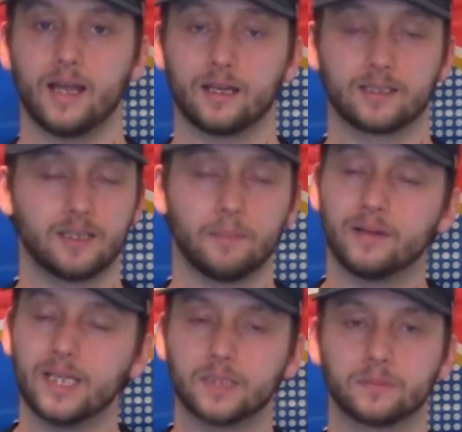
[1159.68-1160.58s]
And like I said,
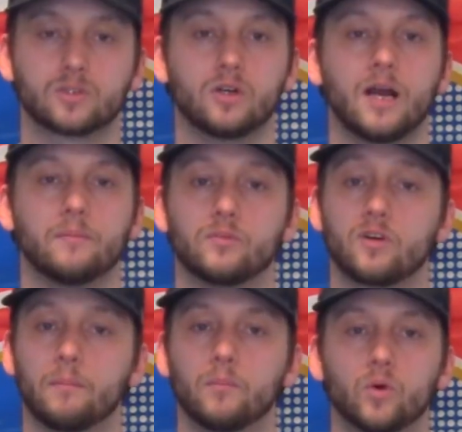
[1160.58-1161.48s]
please subscribe.
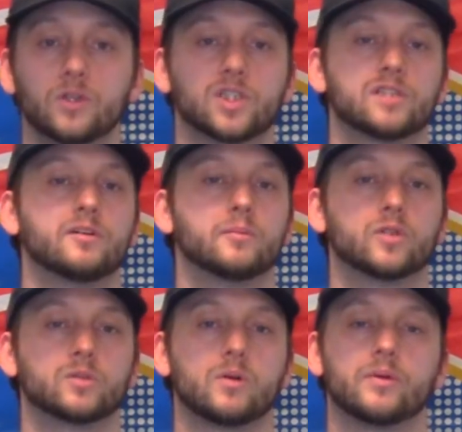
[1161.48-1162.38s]
We've got more than just
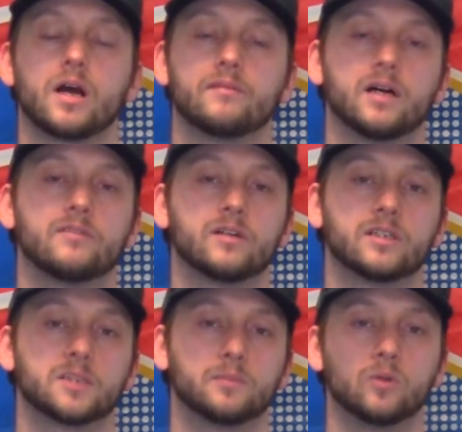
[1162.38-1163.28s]
football as well. We cover
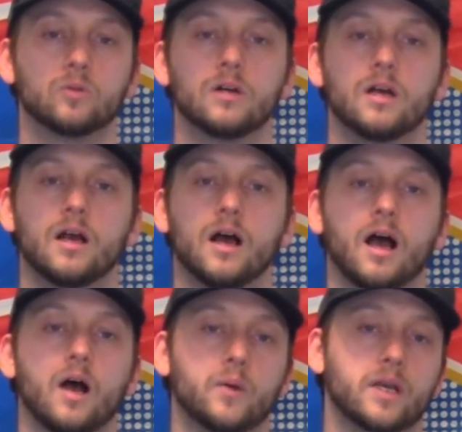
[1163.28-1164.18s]
other sport,
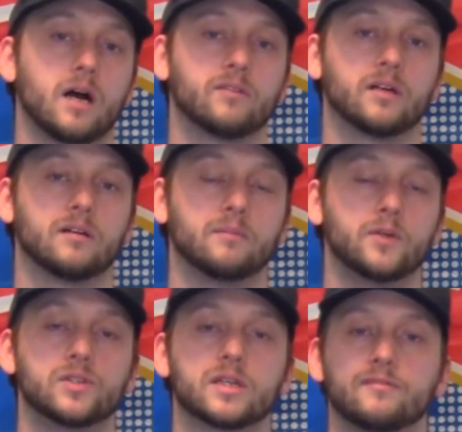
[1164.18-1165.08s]
we cover
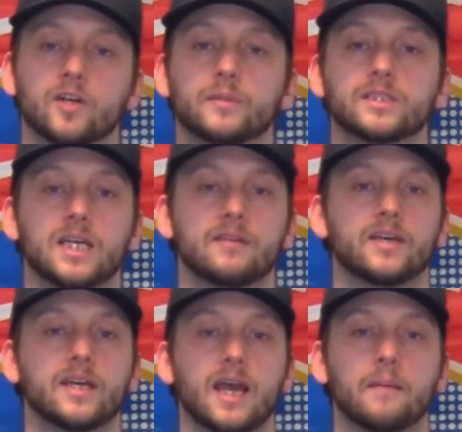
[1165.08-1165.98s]
music, film and
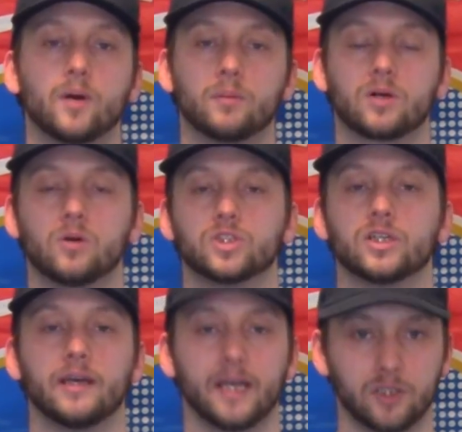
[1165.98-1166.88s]
TV, and pop
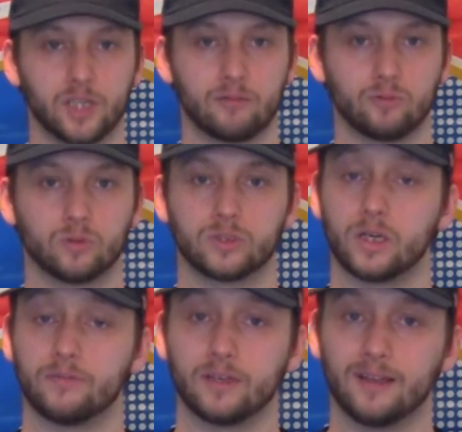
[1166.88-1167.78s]
culture in general.
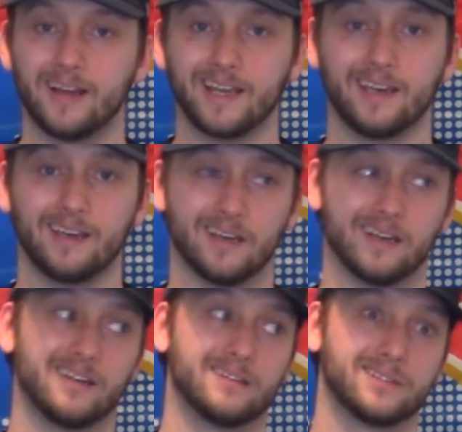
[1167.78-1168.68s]
So if you like
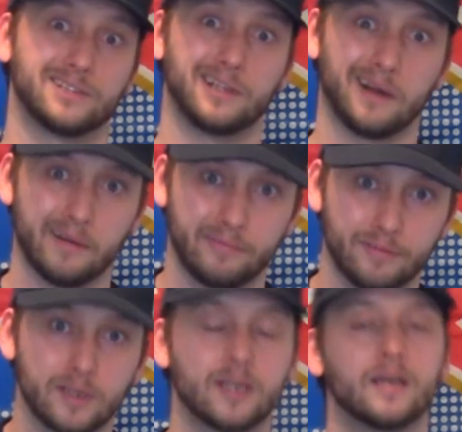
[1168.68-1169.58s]
stuff,
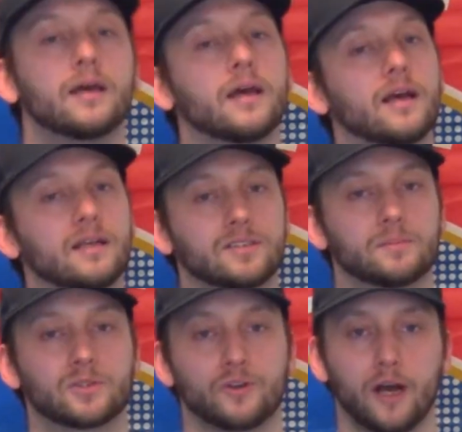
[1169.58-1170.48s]

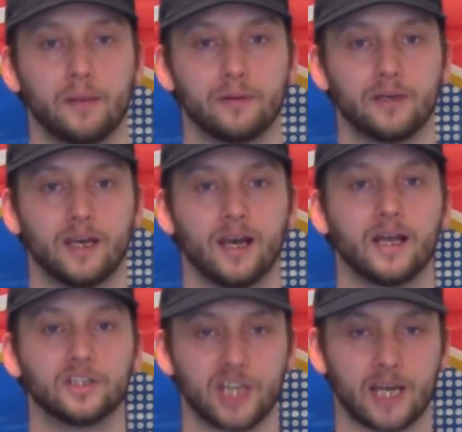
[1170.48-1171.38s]
subscribe
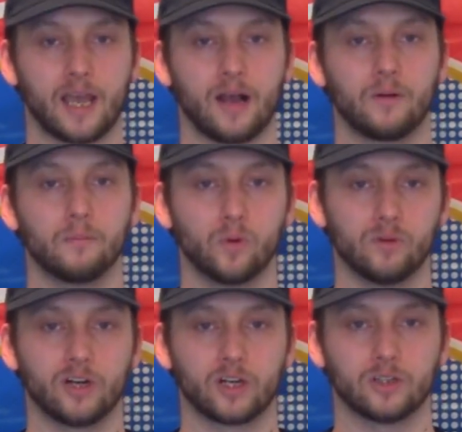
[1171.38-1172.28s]
and check out more of our